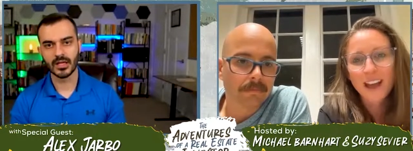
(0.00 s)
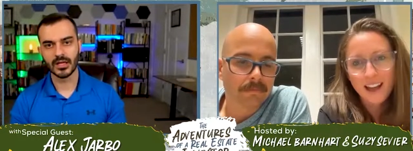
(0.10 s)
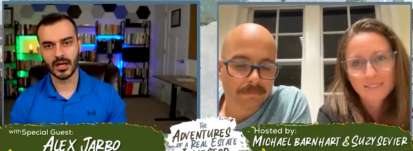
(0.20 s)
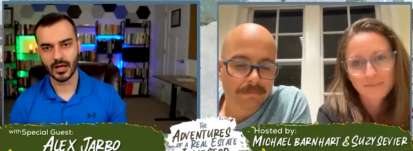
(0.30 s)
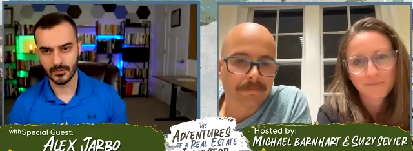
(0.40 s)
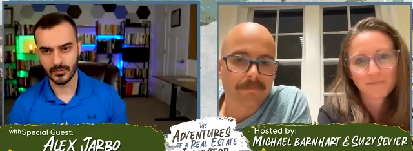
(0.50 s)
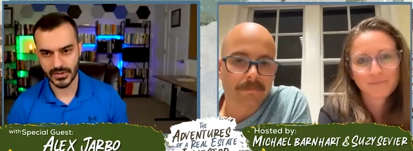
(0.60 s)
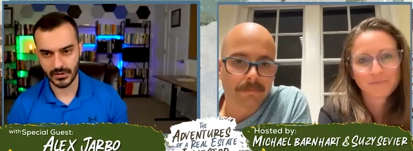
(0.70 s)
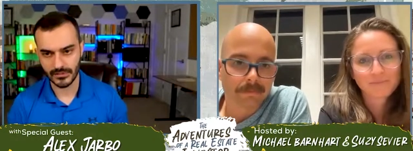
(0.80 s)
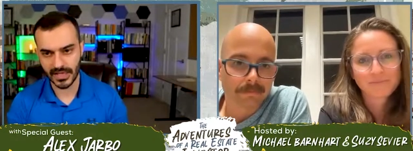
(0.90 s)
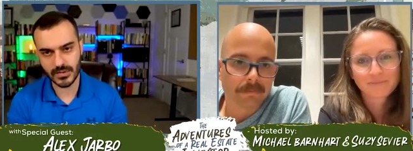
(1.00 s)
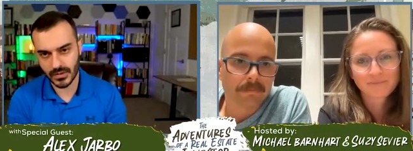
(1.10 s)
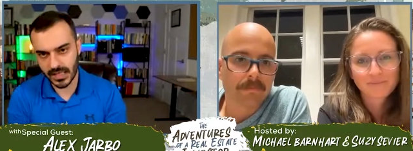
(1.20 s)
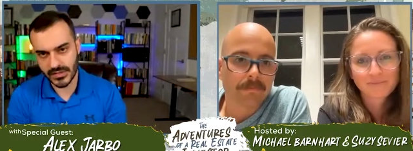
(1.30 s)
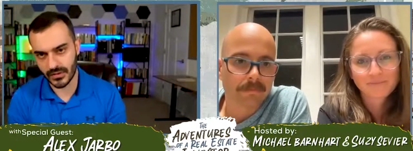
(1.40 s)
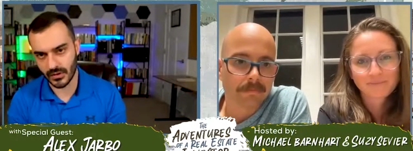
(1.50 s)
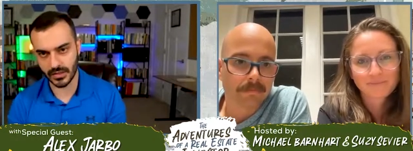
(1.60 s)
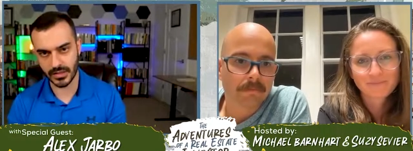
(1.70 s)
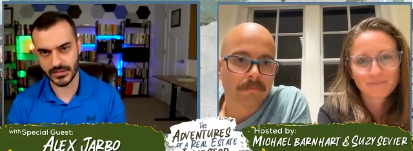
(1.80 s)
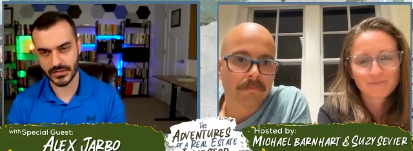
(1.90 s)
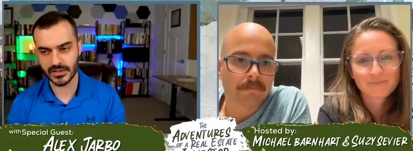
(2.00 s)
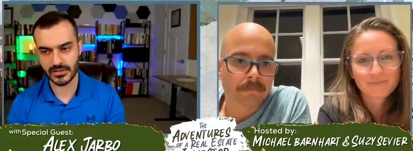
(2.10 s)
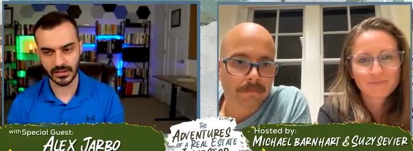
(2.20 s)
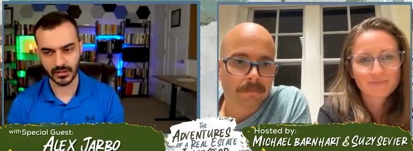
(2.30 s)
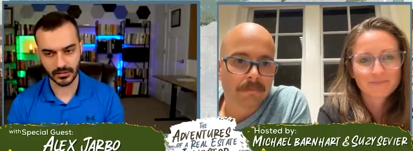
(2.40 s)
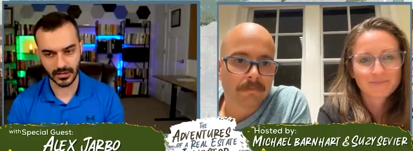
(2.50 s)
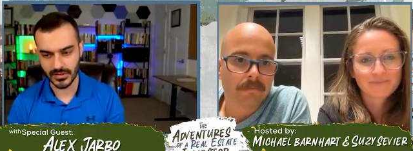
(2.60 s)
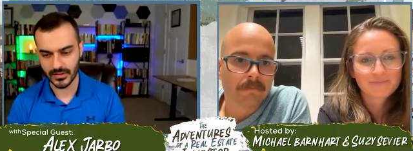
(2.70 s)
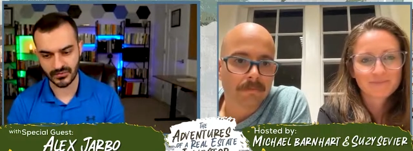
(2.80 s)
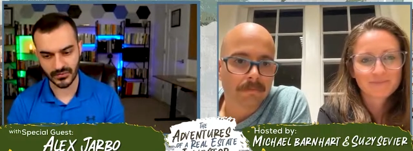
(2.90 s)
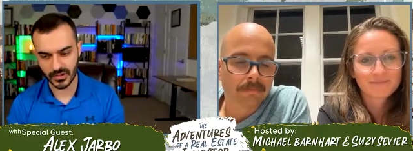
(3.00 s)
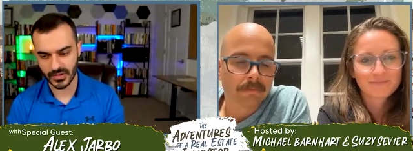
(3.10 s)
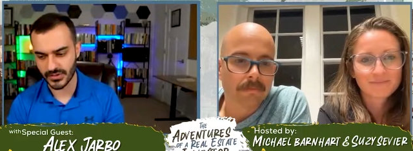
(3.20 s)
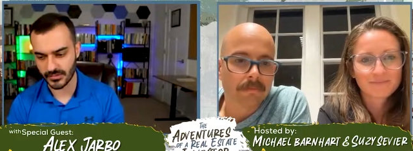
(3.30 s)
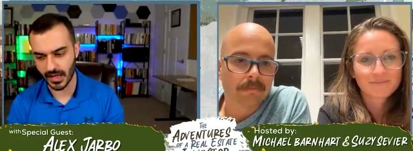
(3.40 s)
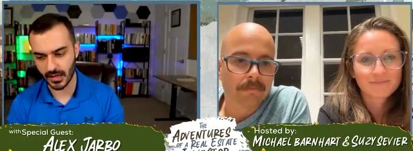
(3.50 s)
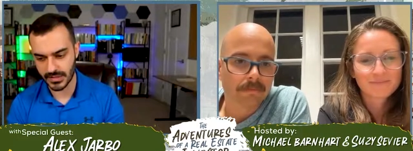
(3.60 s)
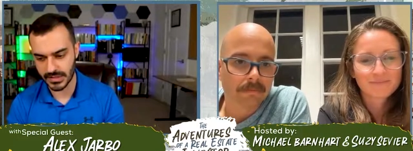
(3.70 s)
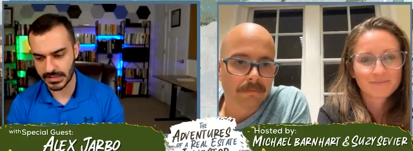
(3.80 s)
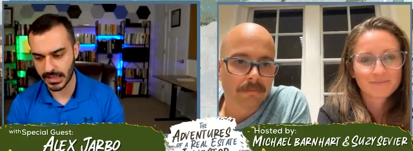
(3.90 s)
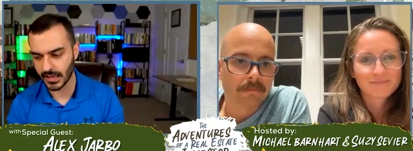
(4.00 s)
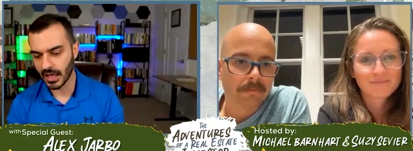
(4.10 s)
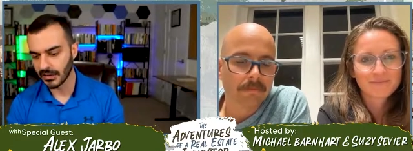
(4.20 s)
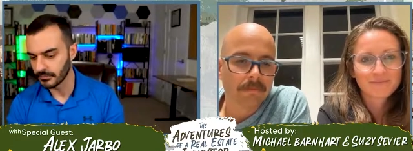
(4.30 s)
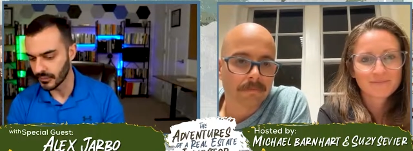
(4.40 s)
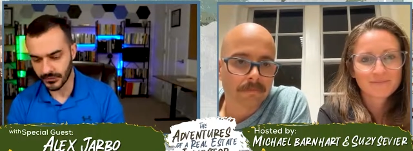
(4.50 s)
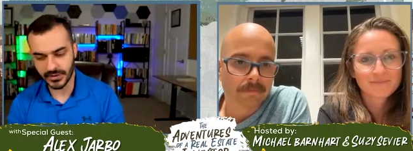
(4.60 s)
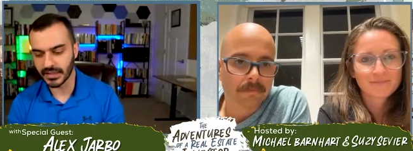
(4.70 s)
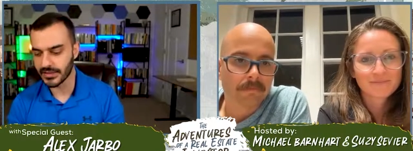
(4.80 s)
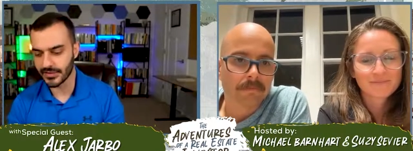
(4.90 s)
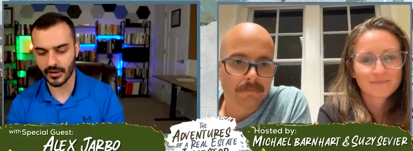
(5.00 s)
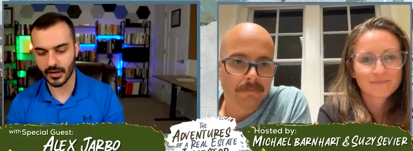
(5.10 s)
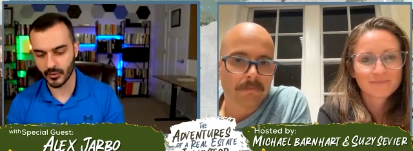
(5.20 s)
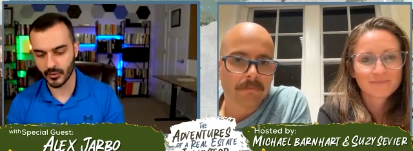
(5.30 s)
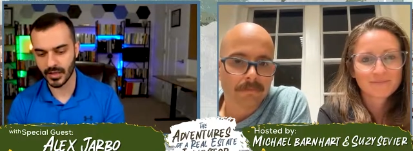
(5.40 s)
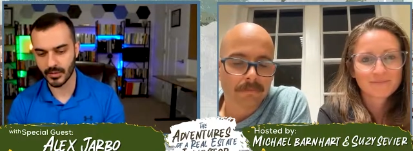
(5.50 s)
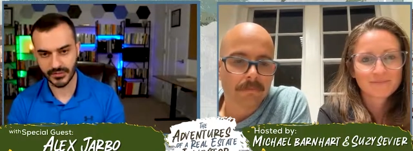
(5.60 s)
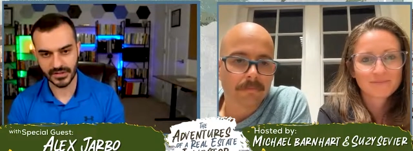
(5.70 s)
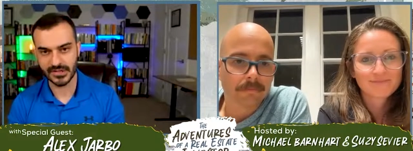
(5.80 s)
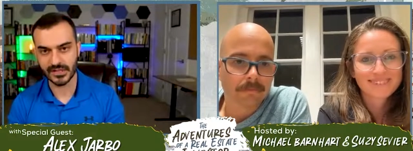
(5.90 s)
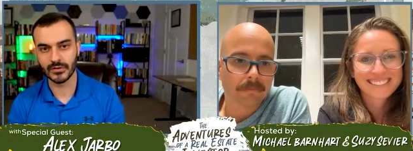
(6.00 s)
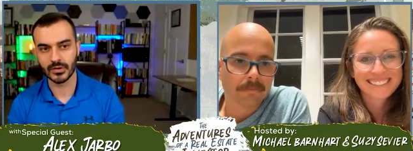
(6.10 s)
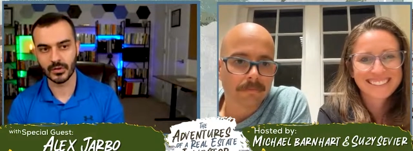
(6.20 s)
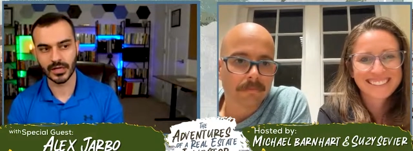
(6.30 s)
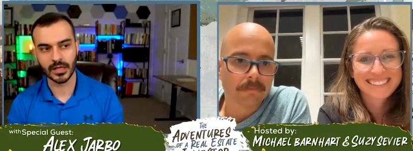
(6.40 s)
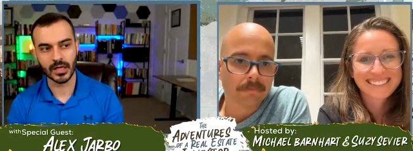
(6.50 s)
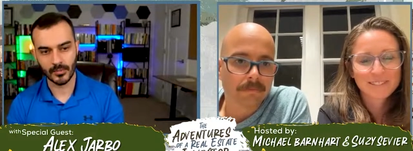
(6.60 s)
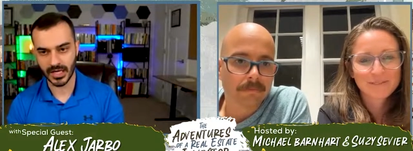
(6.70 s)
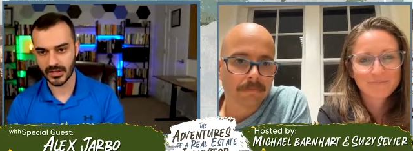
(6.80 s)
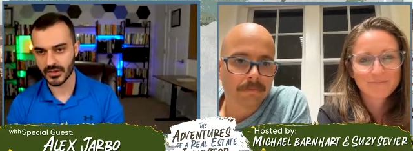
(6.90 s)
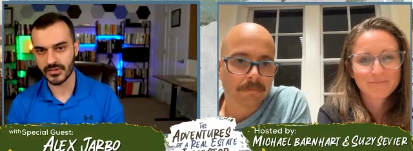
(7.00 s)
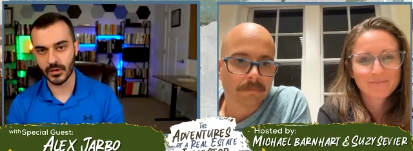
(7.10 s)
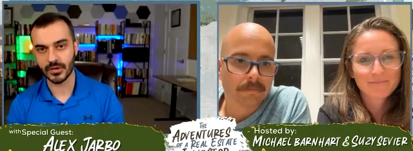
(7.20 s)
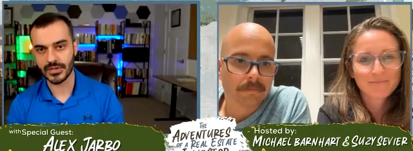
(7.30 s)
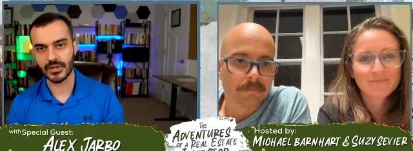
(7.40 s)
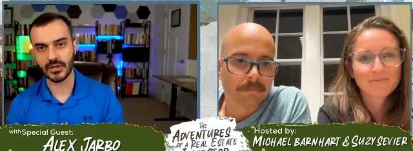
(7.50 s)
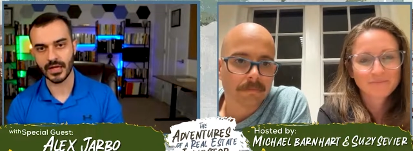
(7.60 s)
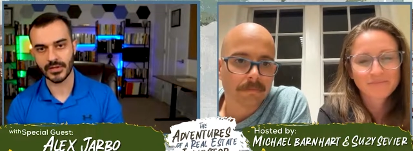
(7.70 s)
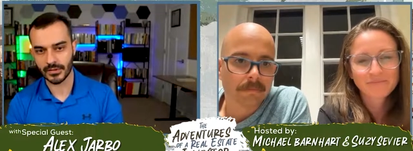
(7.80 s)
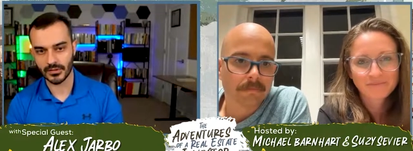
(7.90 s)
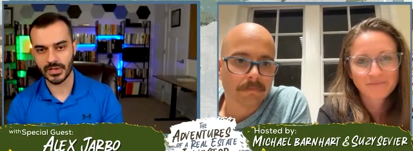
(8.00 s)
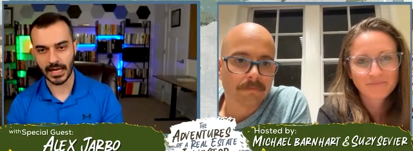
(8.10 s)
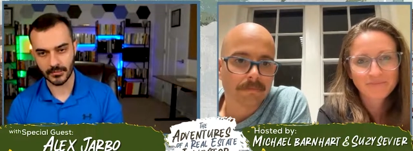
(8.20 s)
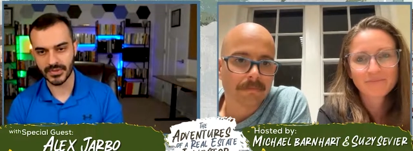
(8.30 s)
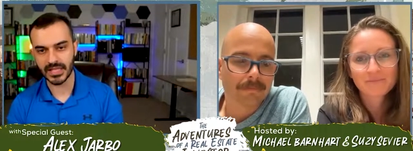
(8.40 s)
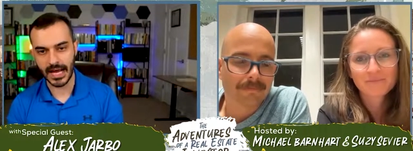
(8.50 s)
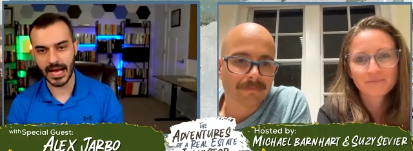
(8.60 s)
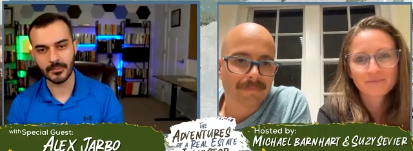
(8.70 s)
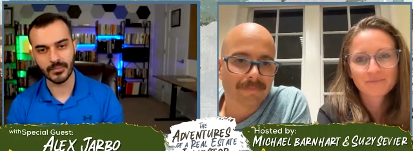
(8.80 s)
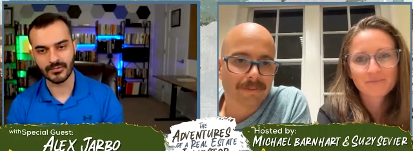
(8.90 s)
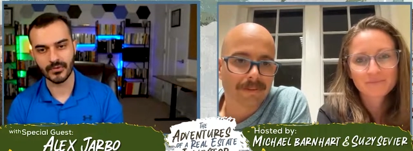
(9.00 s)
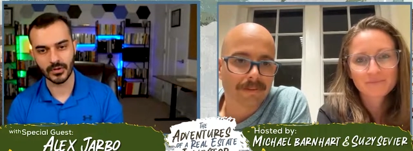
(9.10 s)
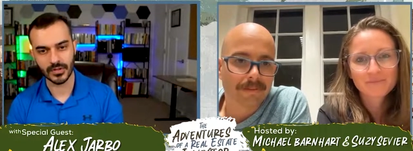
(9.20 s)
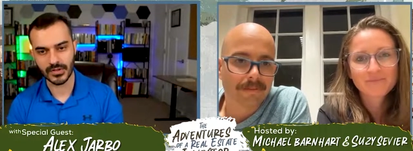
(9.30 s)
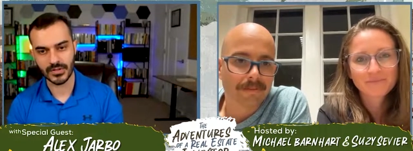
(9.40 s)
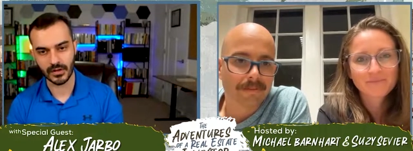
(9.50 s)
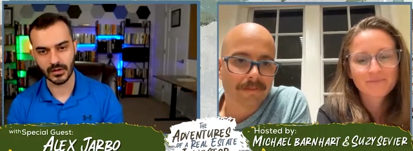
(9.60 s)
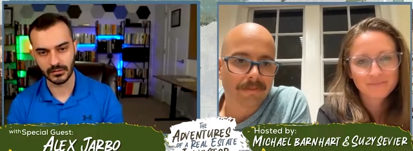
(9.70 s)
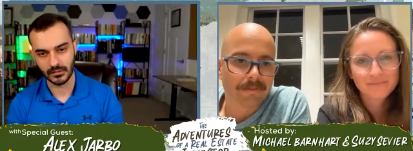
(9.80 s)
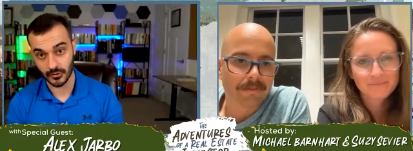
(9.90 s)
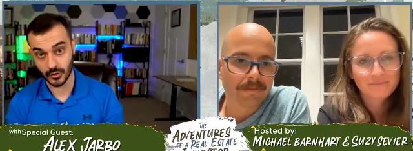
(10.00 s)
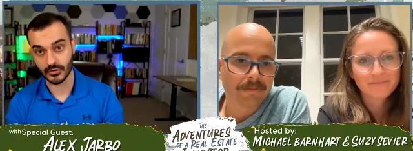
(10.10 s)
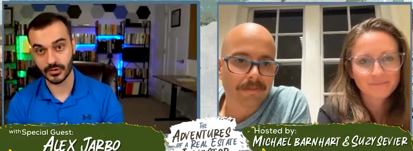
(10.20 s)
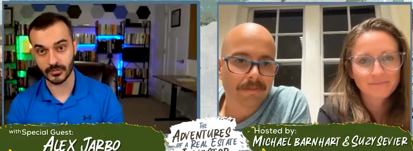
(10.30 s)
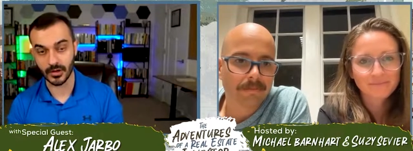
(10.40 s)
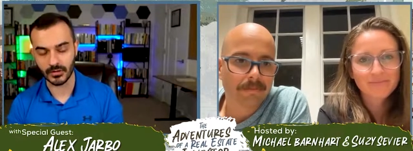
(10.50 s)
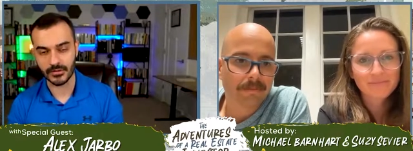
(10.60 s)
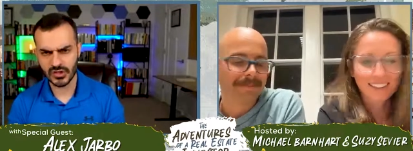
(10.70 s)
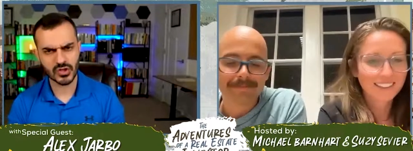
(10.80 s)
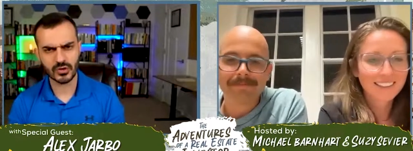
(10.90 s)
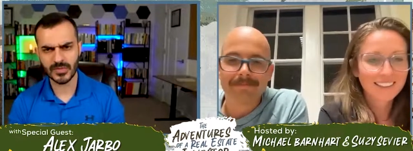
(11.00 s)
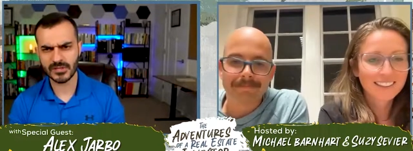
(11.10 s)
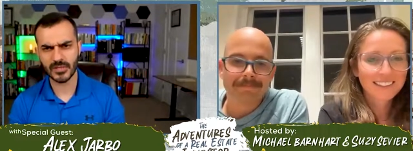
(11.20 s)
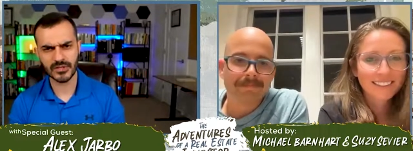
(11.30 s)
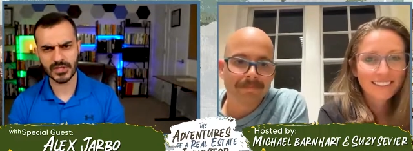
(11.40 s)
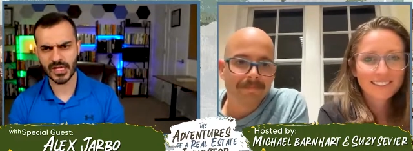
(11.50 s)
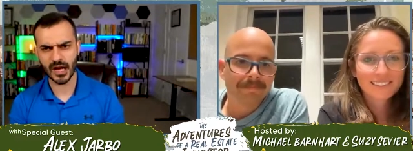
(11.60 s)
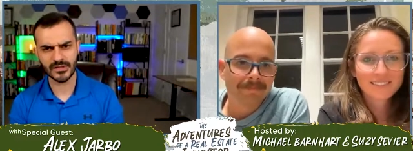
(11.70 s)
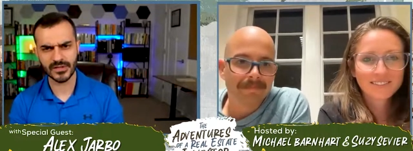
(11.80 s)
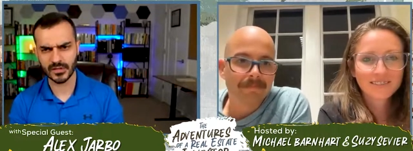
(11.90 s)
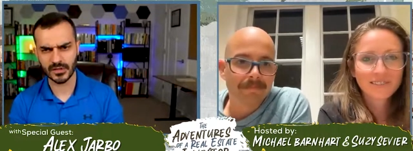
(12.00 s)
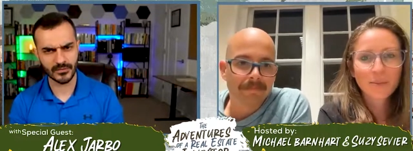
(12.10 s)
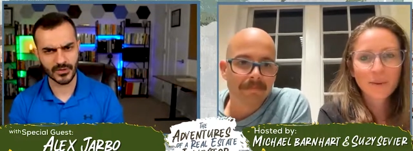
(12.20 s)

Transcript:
Speaker 1: Yeah. Um, so that, that's what I started is just like laser focused three hours a day. I put the Instagram away, I put the TV away, and I just focused on that. So just being hyper focused on, on short term rentals, assume as much as content.